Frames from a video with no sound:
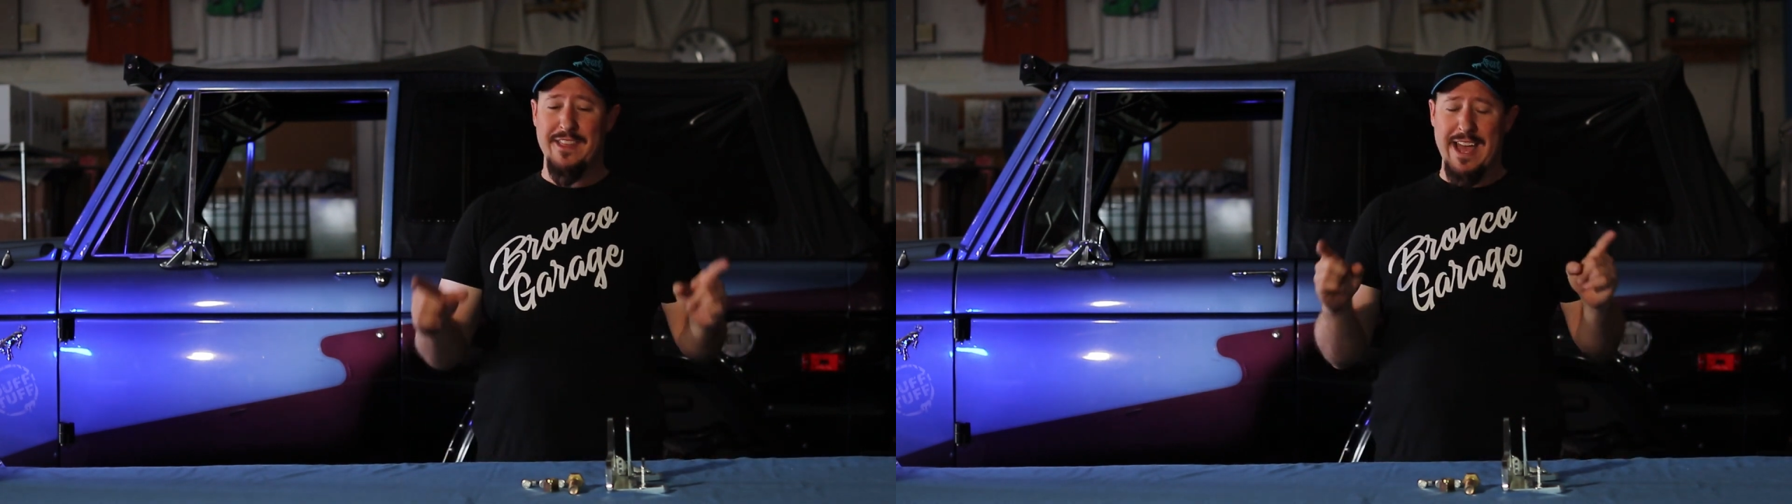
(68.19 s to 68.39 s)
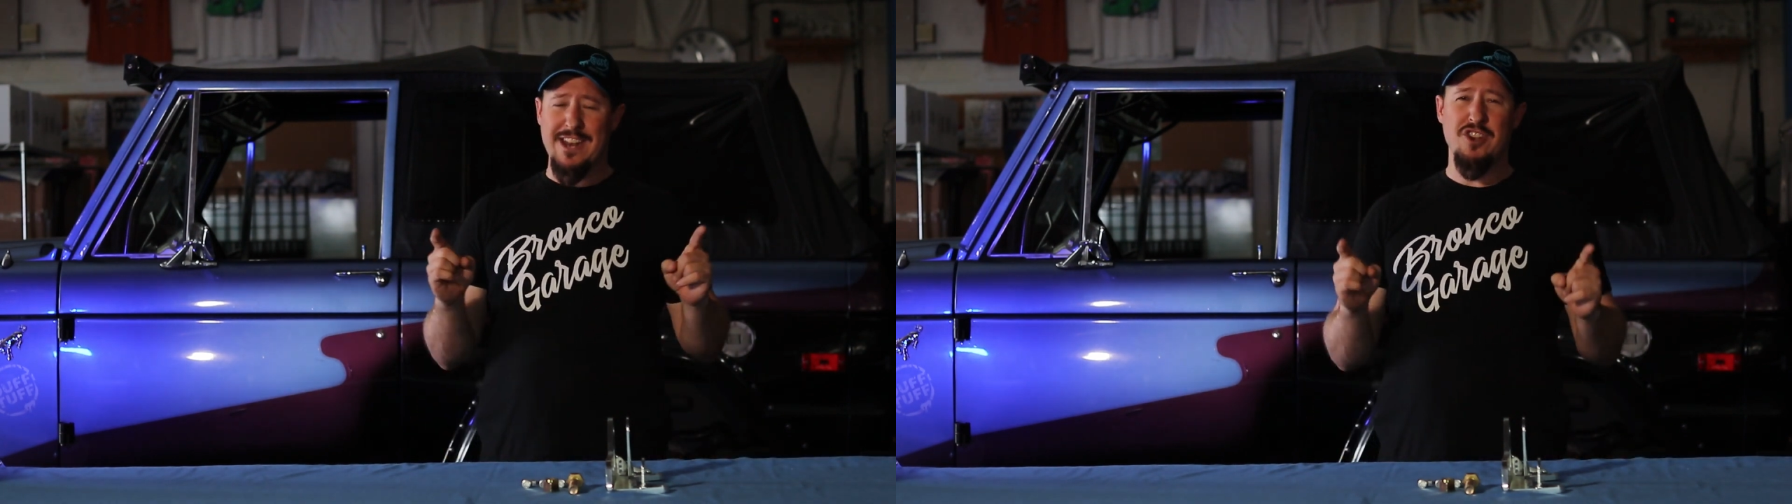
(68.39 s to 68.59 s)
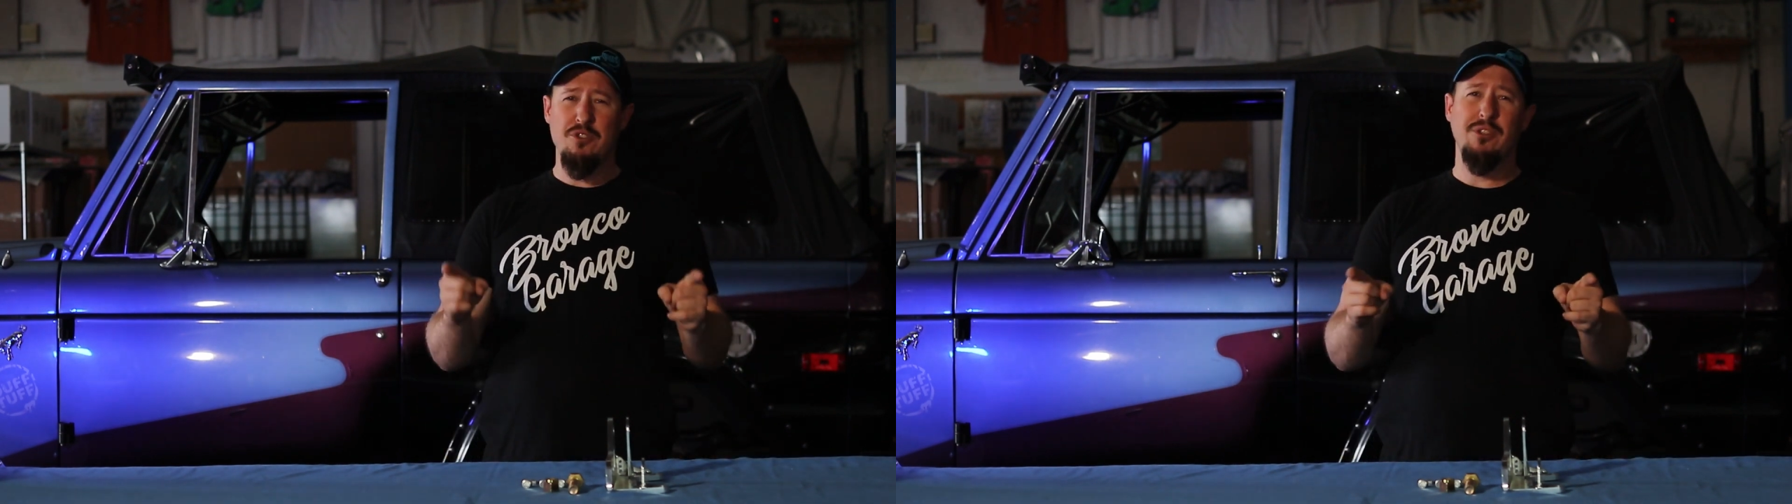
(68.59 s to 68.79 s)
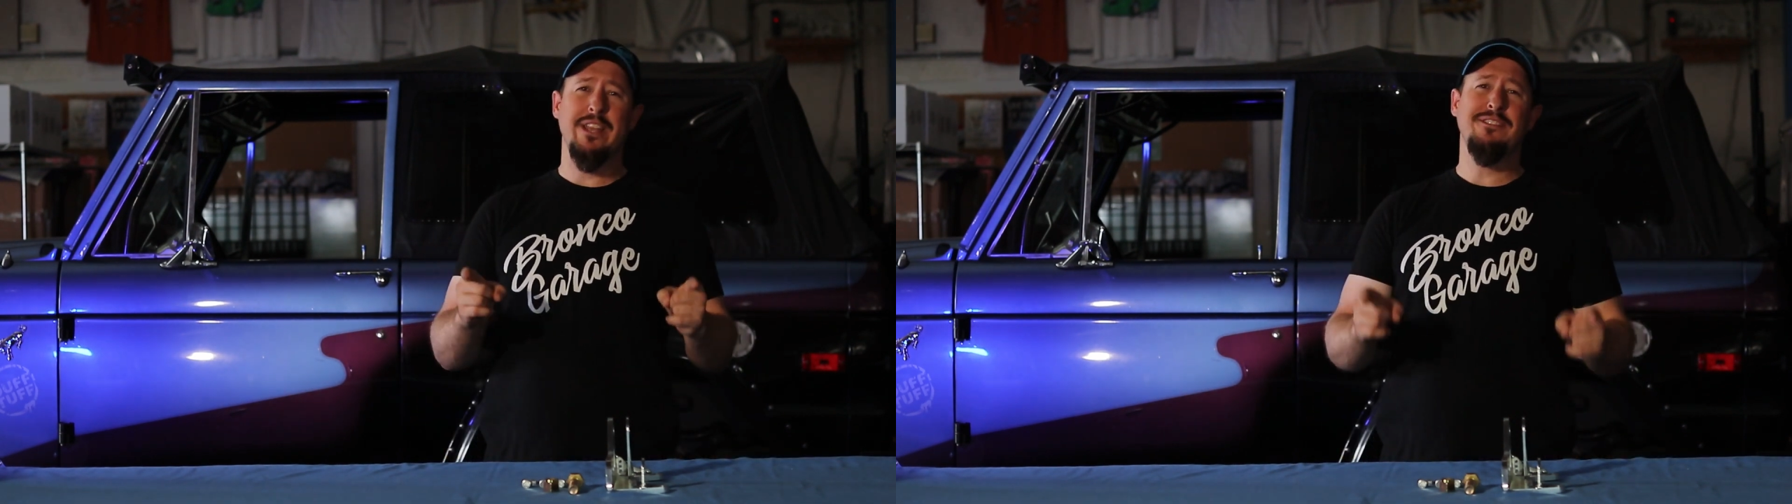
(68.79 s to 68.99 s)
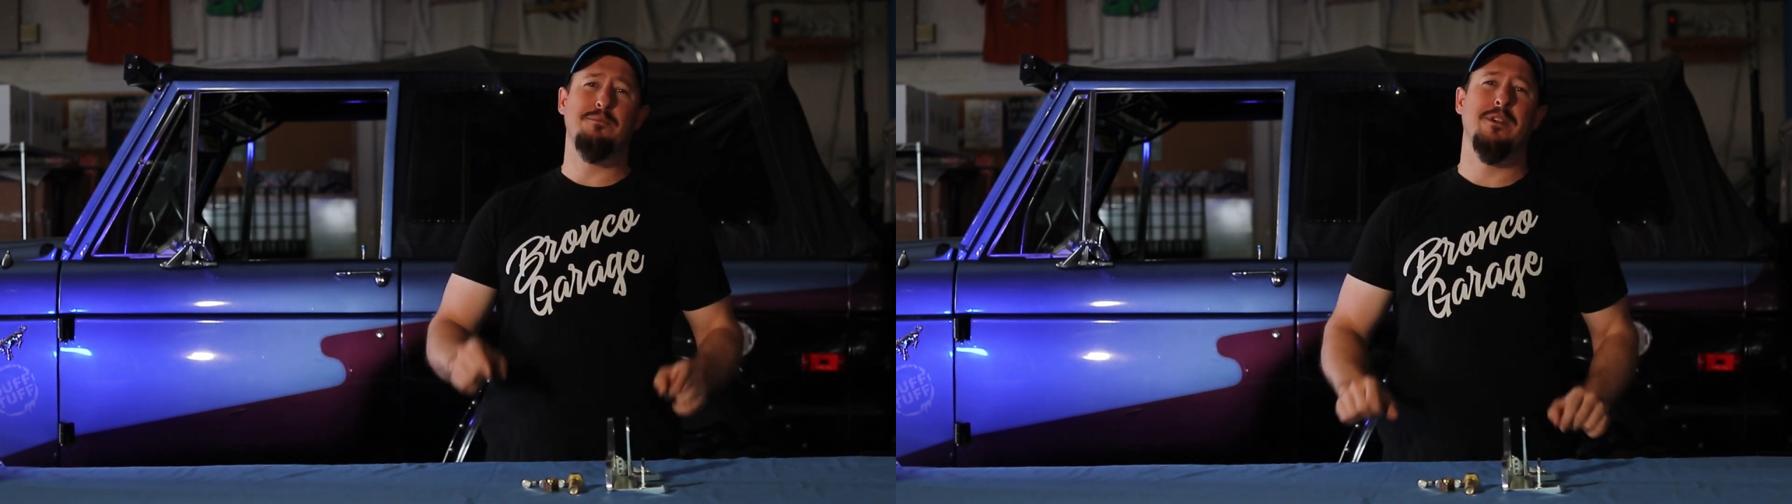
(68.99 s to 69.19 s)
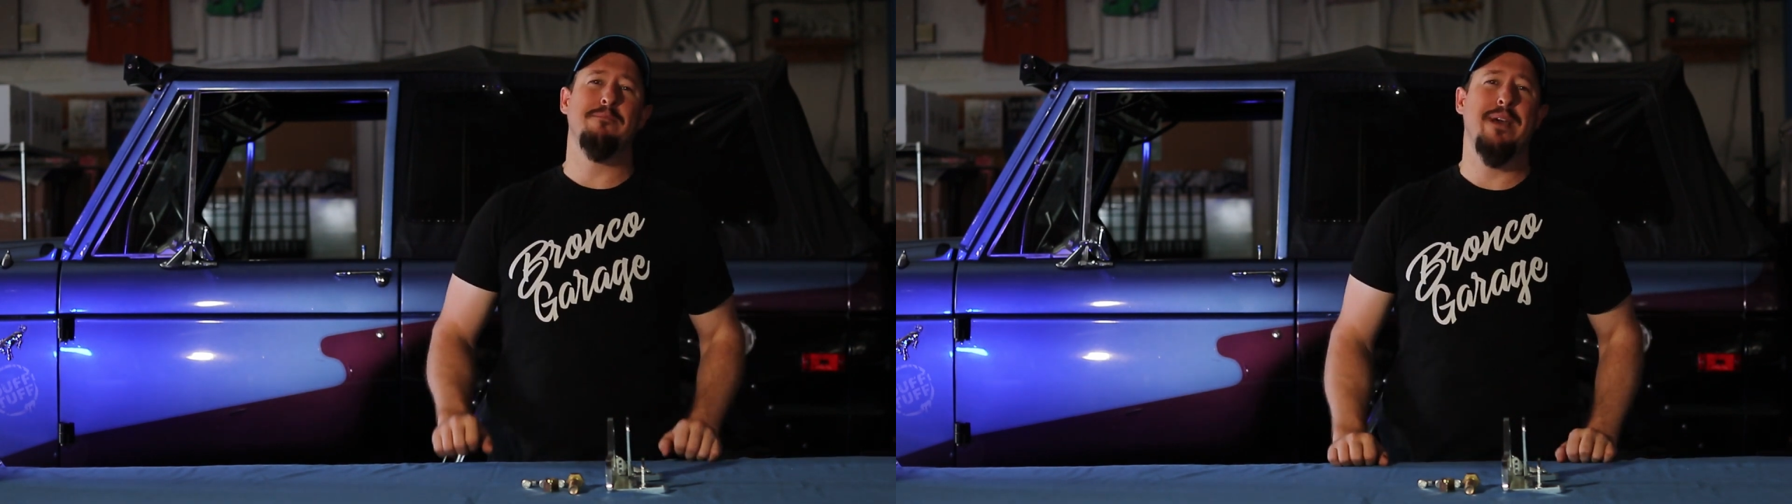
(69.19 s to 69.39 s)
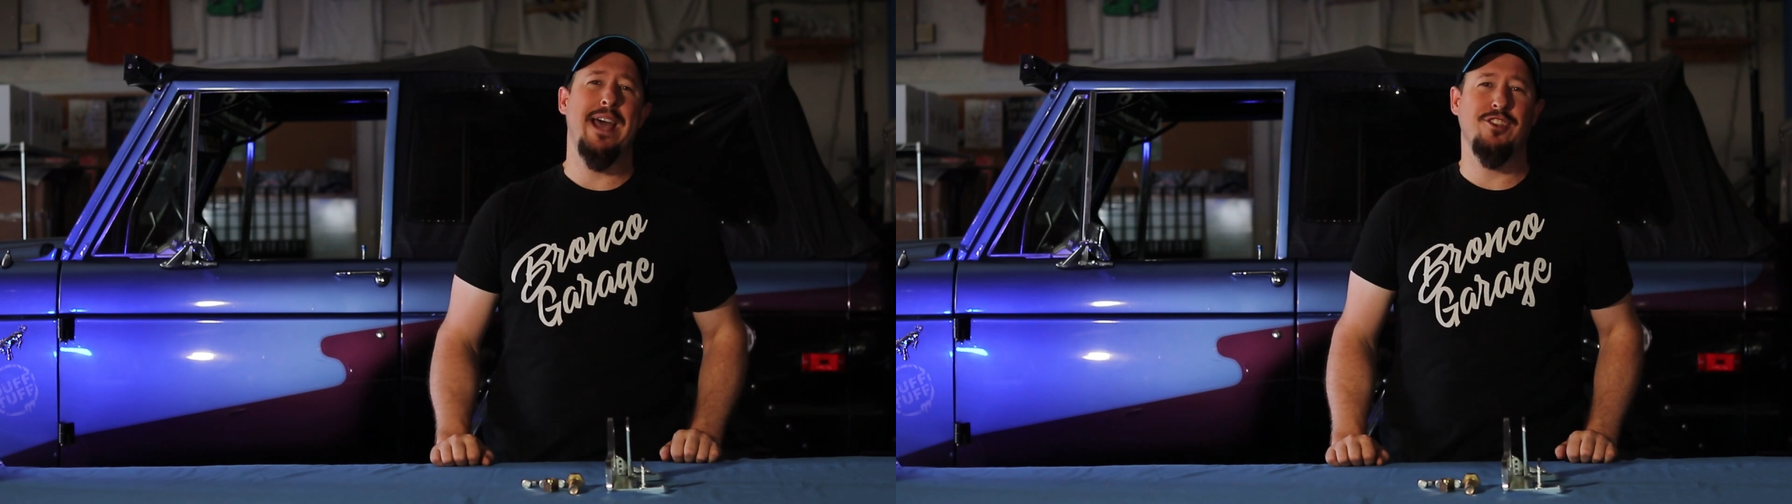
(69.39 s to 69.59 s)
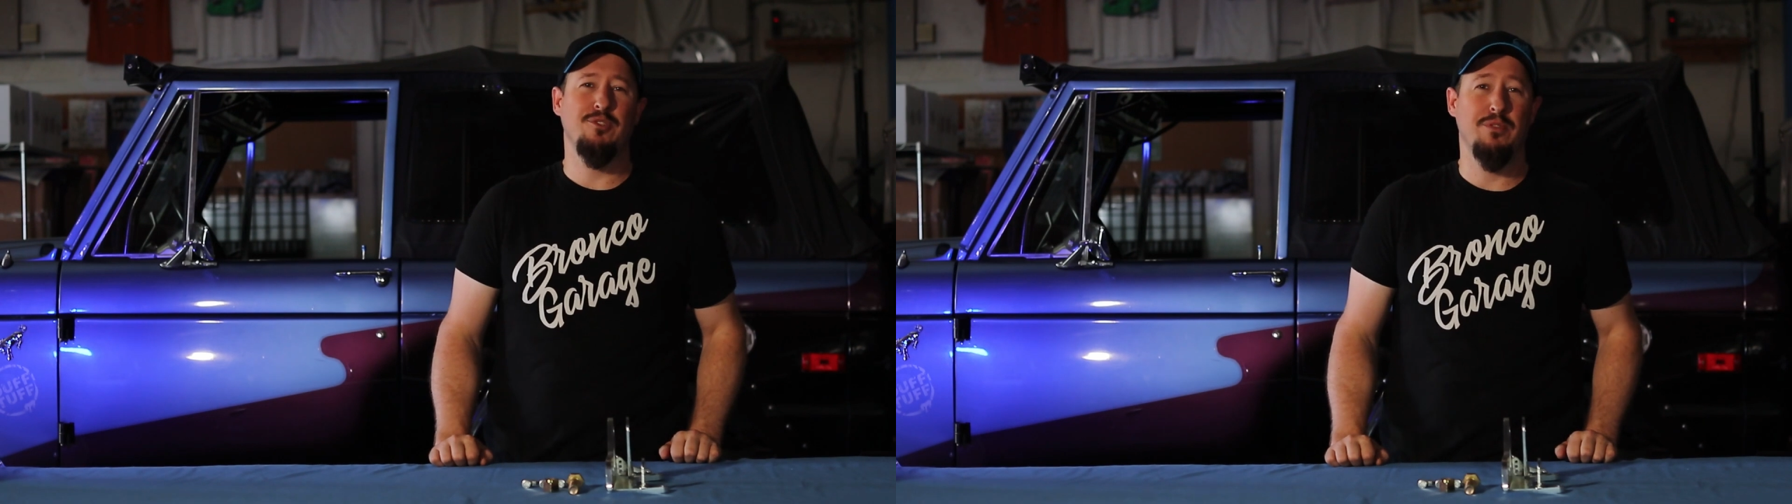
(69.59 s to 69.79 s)
that new leaf spring
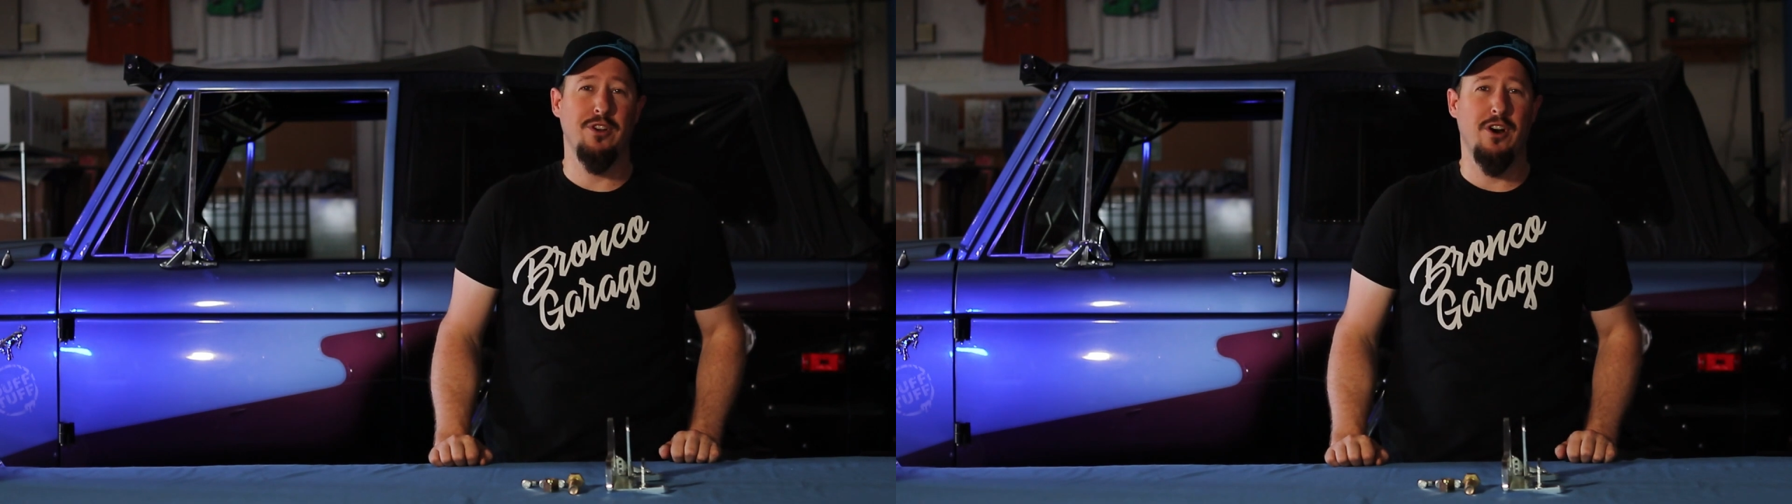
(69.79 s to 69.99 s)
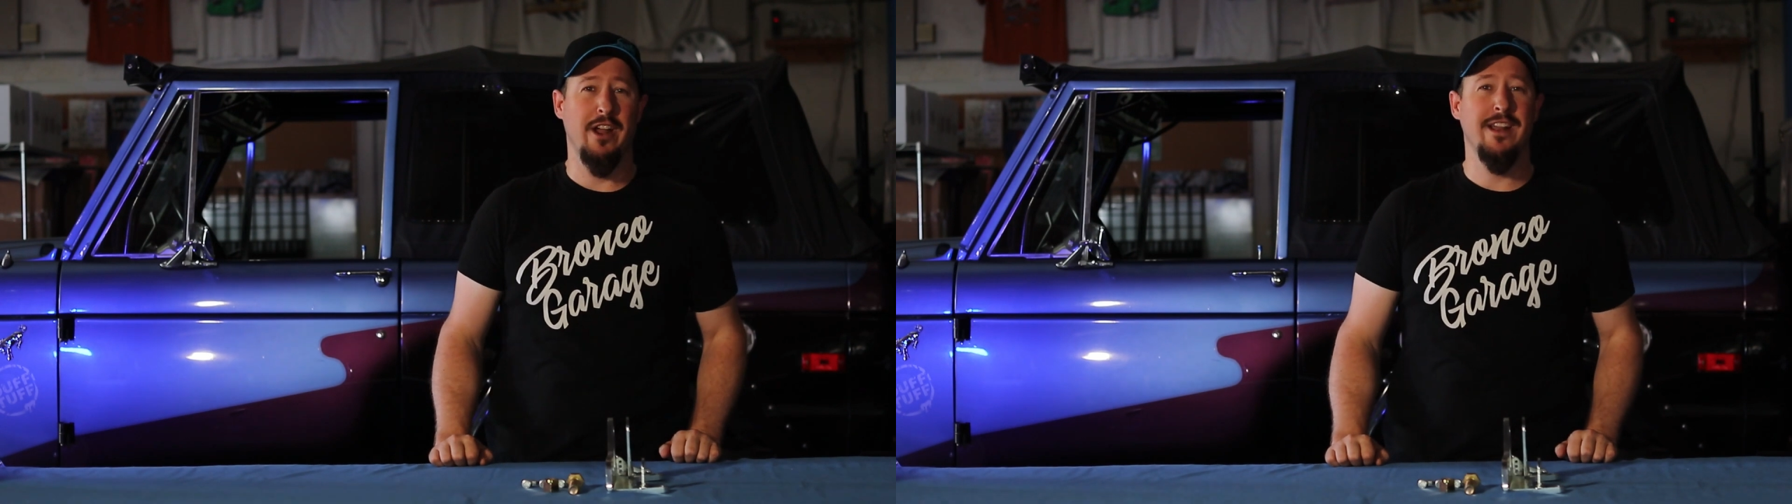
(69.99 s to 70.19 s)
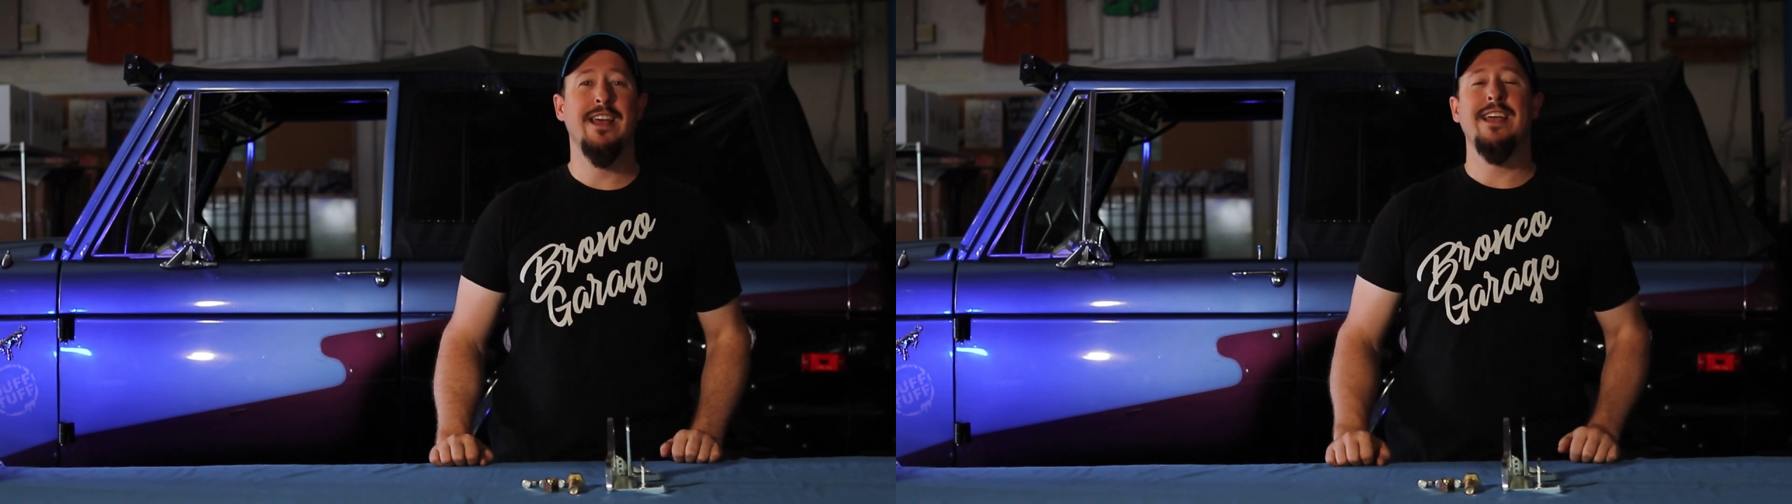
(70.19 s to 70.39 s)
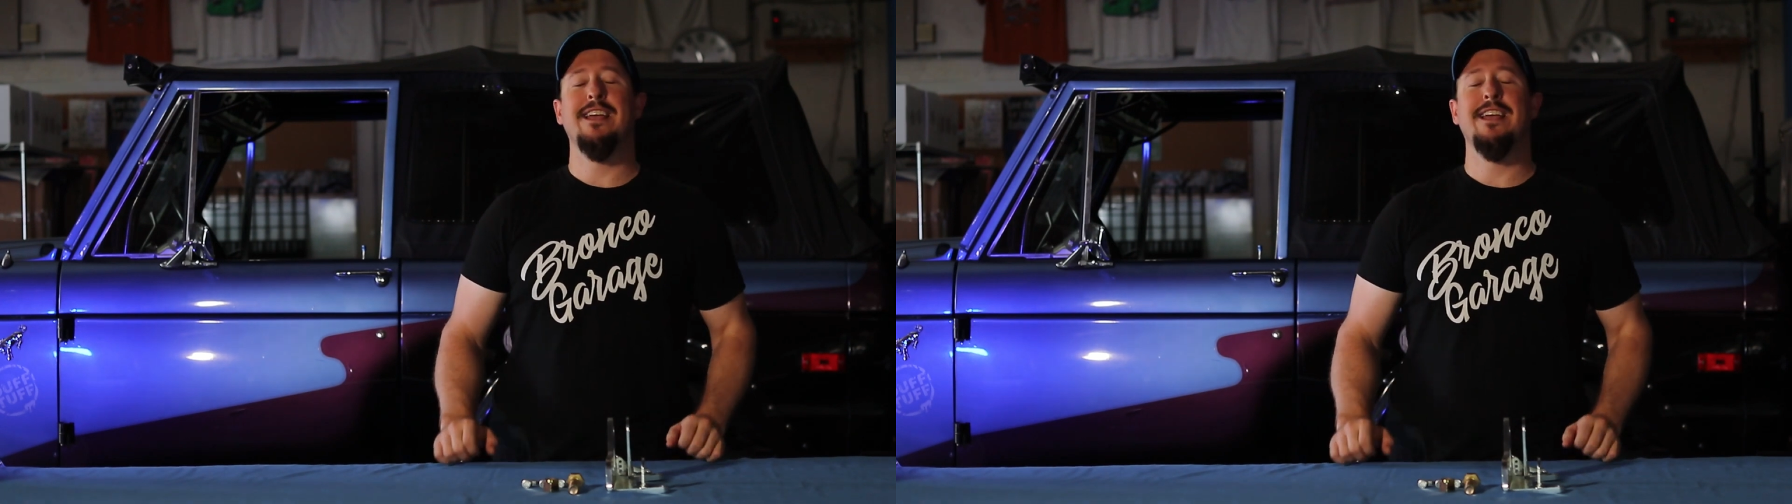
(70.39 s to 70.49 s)
pack you put on